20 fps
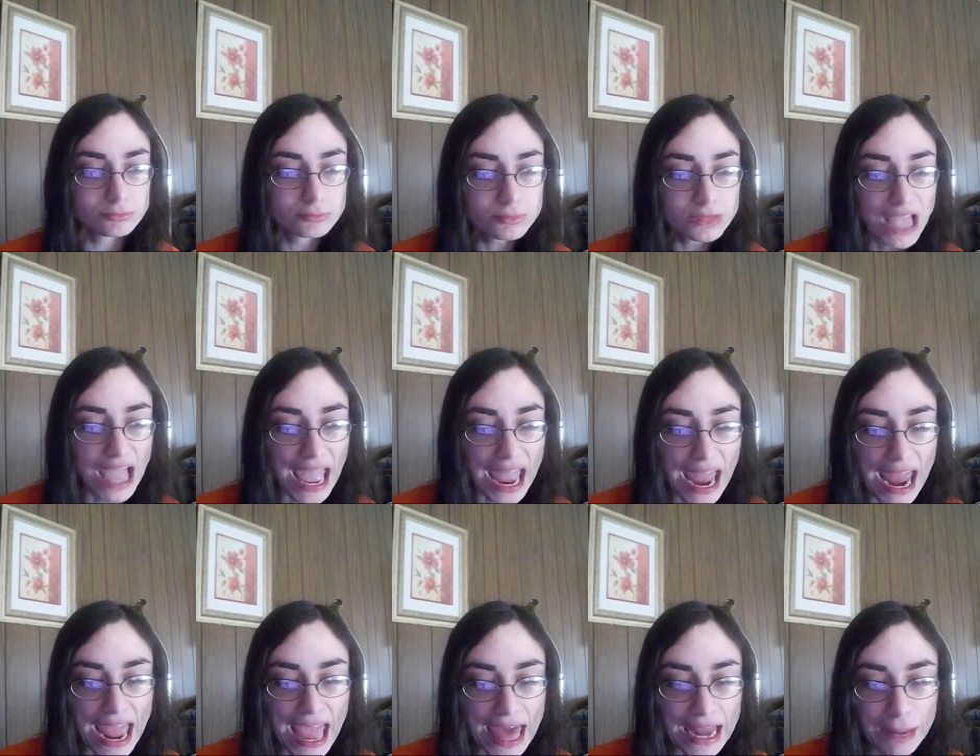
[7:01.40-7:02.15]

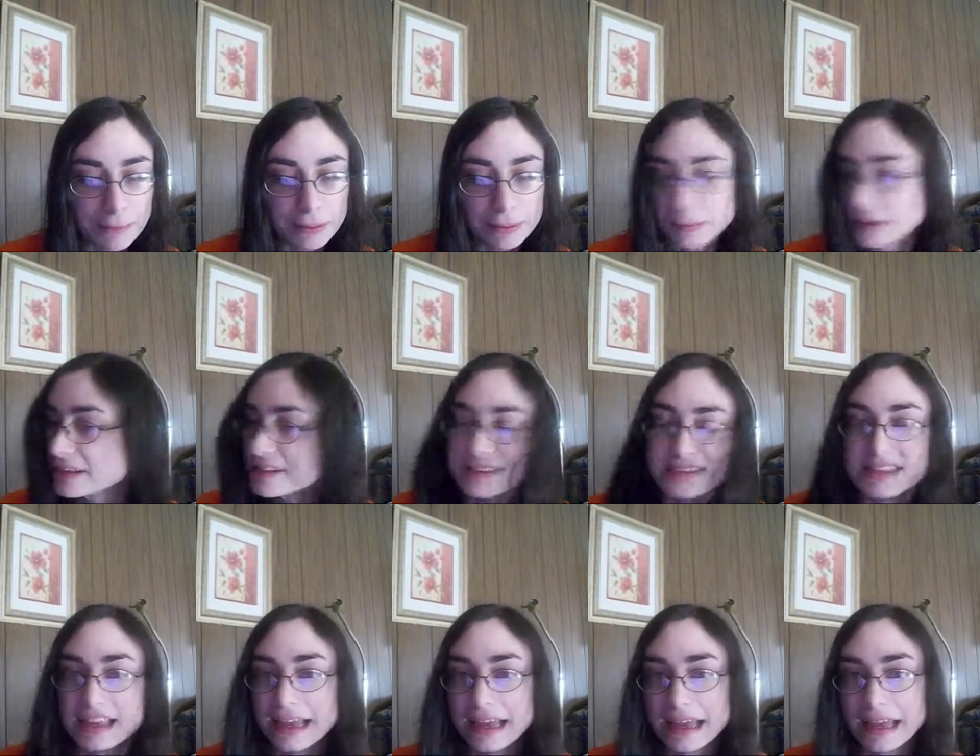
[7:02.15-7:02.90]
I'm going to be
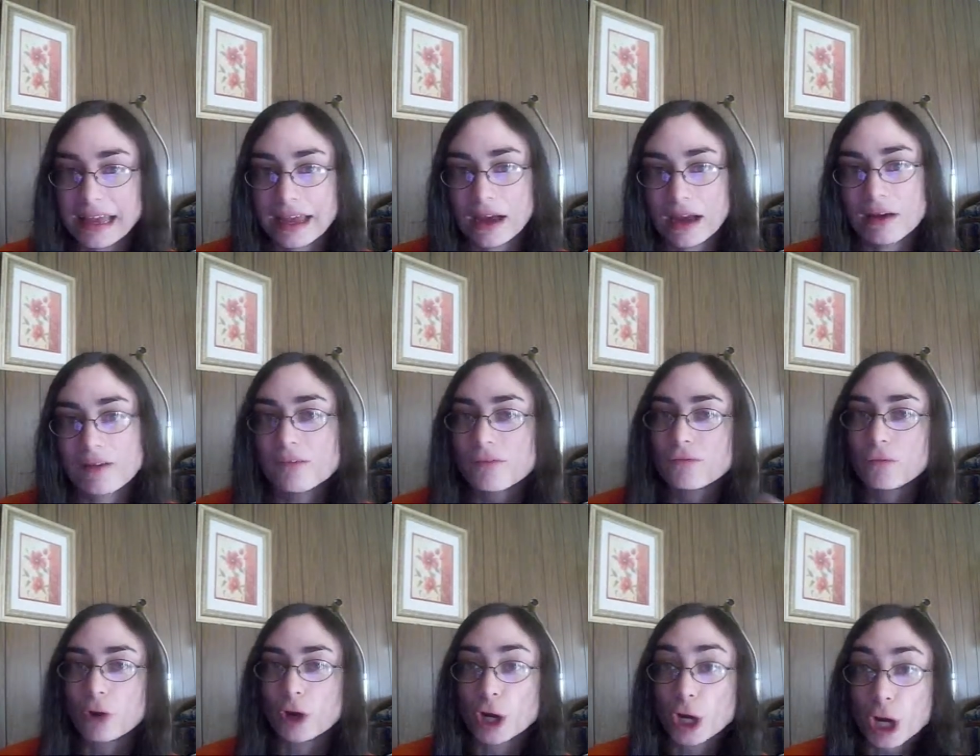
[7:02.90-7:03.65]
singing For
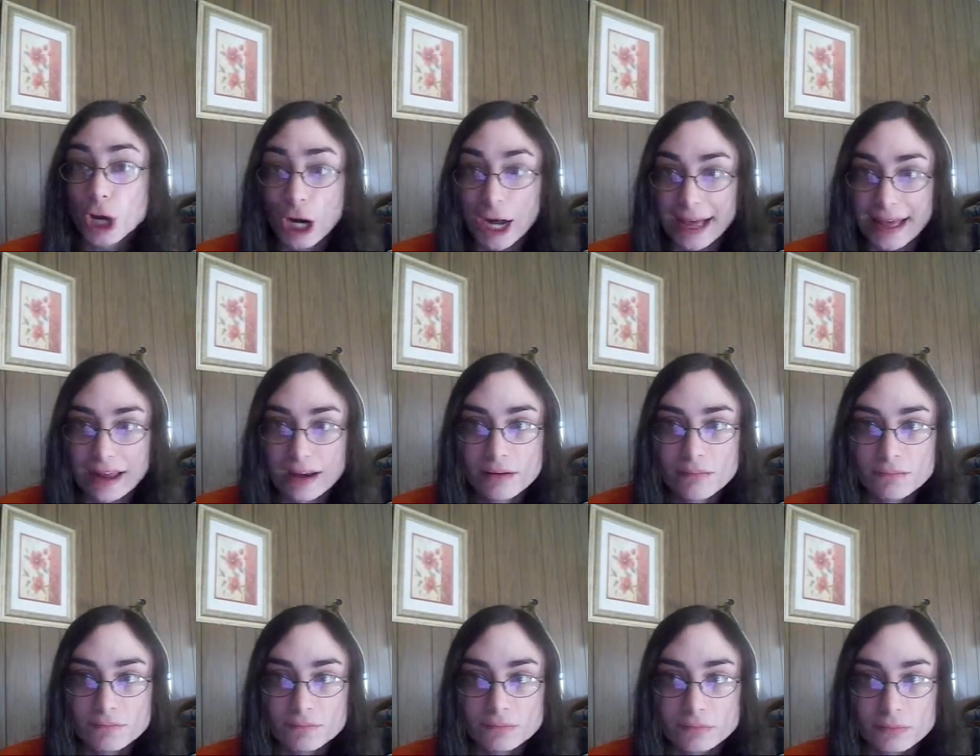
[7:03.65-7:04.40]
Good,
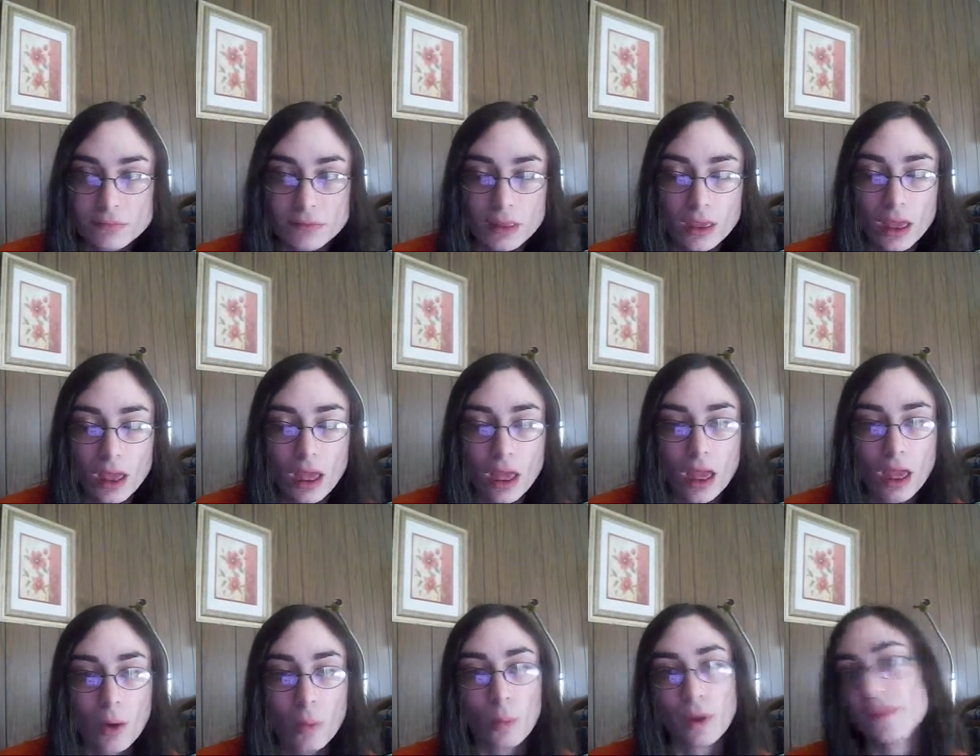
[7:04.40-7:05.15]

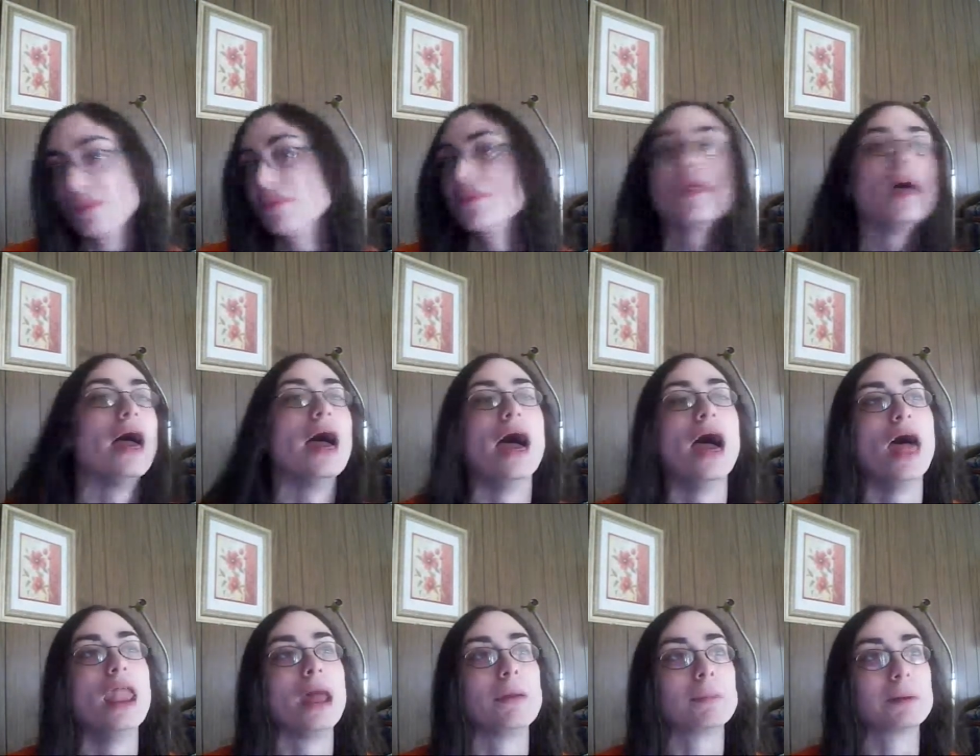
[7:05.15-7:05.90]
and I'm
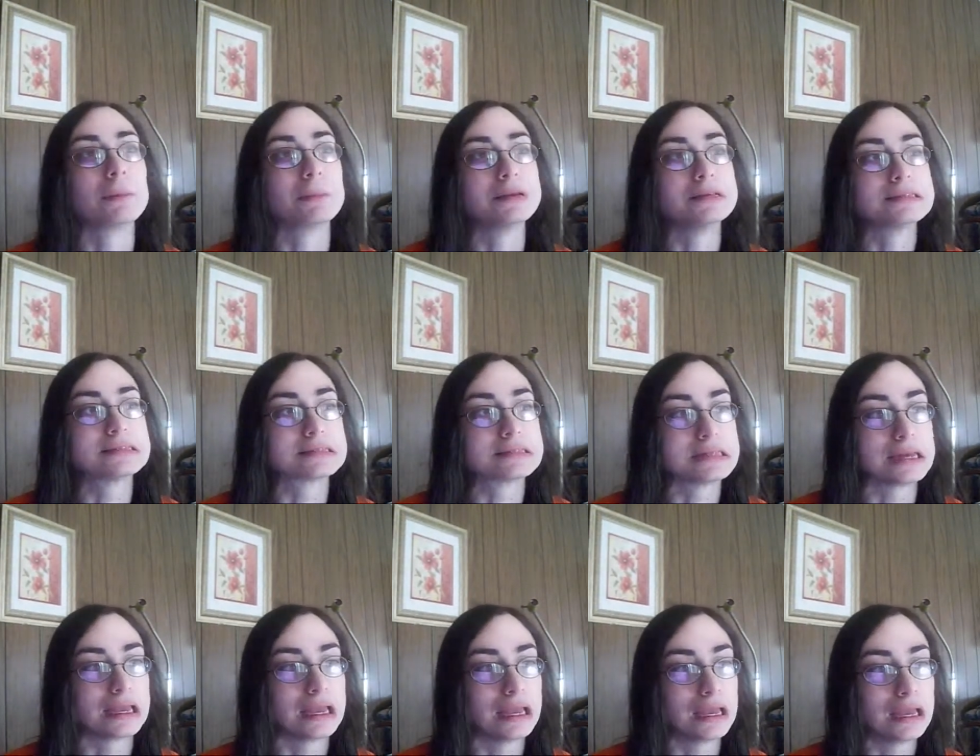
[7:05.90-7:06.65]
going to be
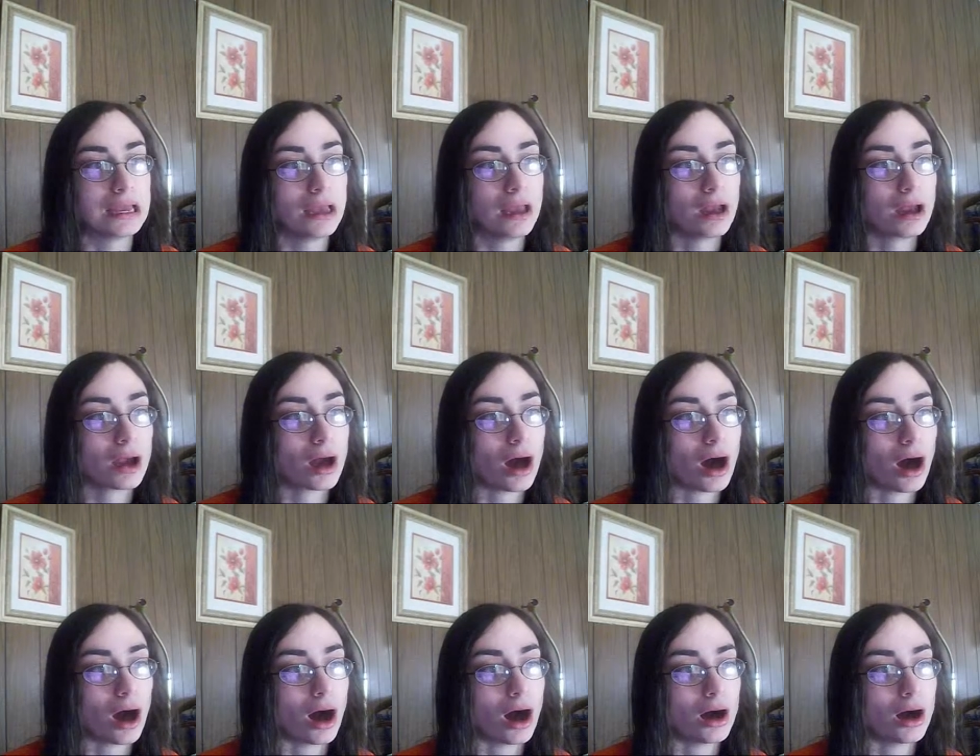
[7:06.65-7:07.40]
singing,
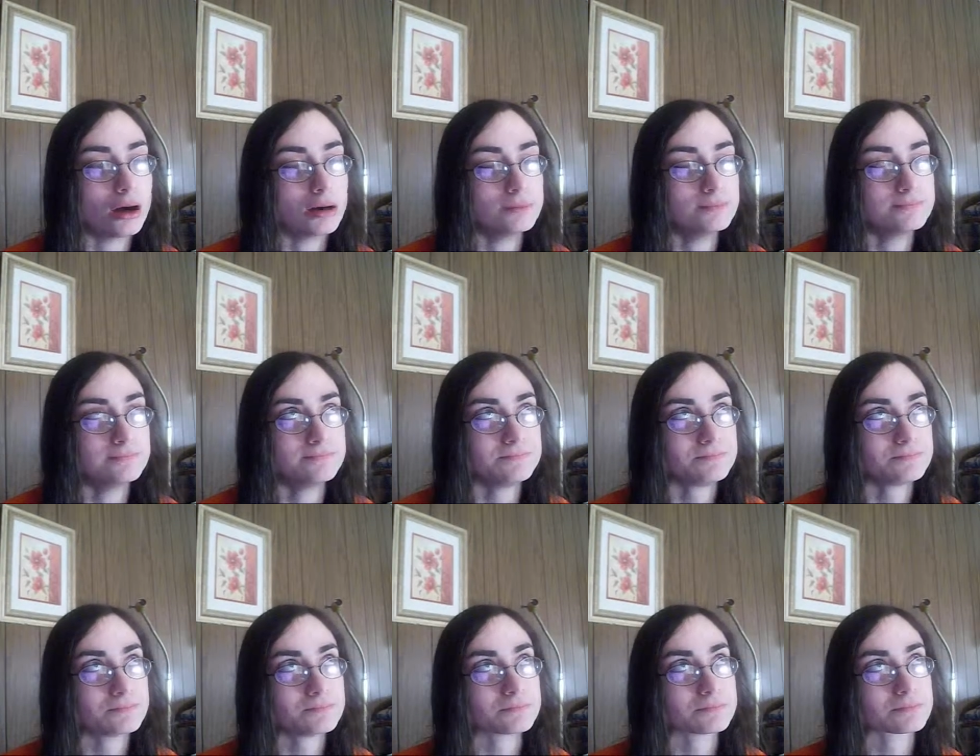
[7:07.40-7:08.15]
what's
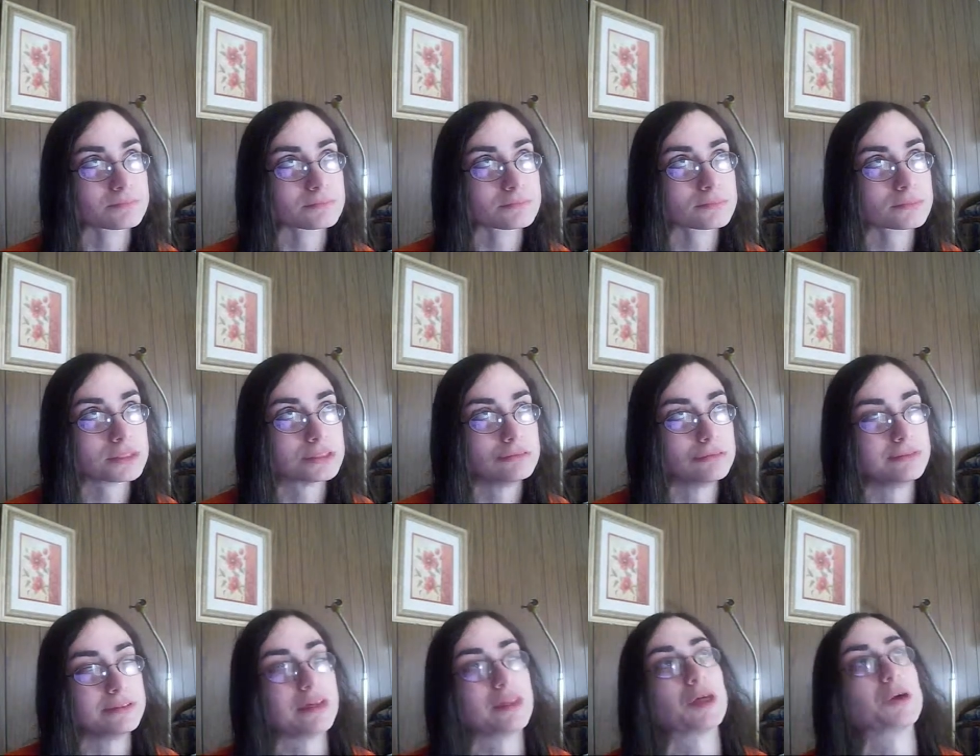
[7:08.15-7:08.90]
the
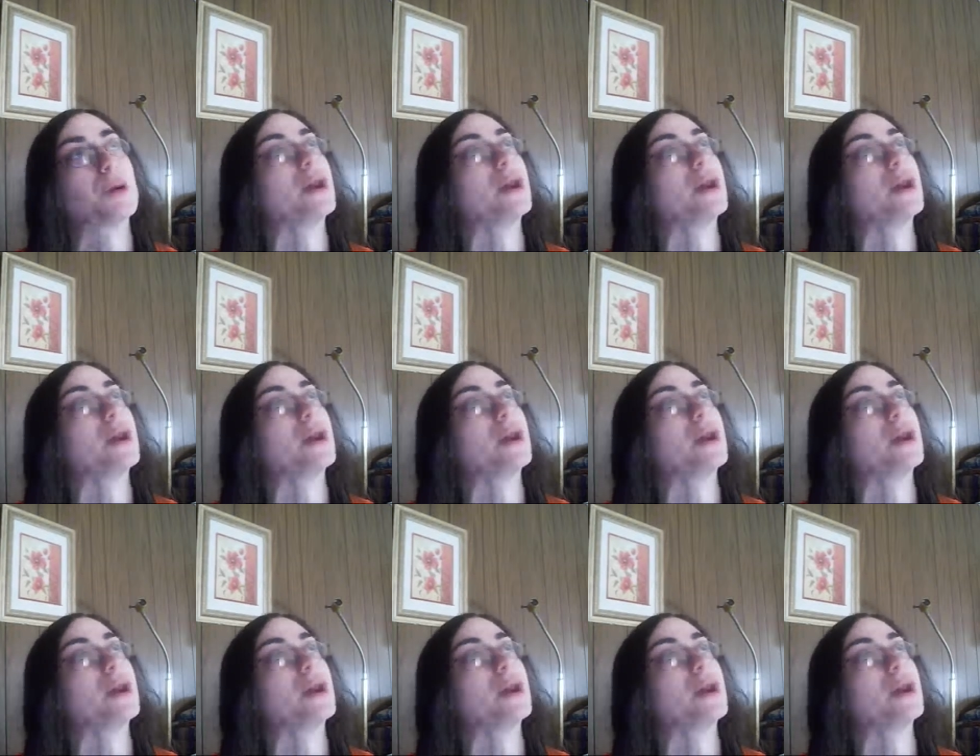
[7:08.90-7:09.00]
other one?